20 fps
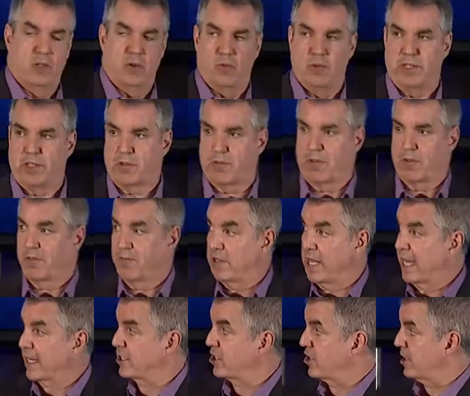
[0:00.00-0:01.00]
with the
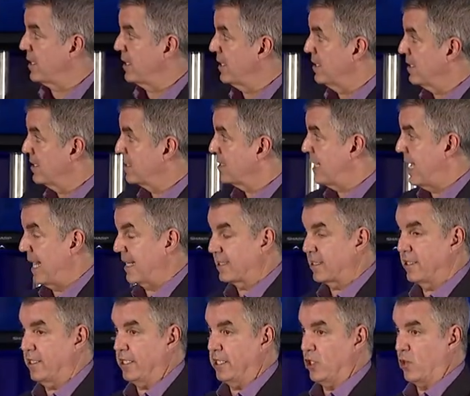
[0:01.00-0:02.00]
reflection and
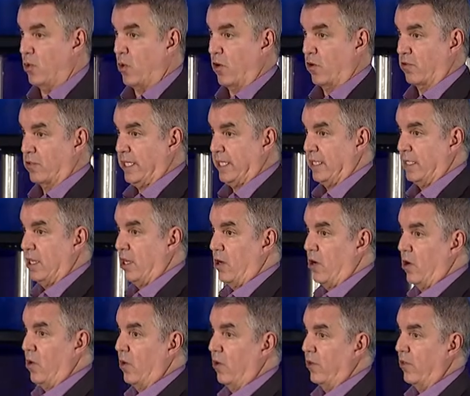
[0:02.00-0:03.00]
stats that you already
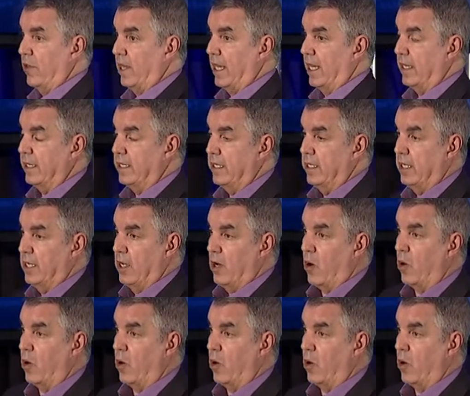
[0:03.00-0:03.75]
know that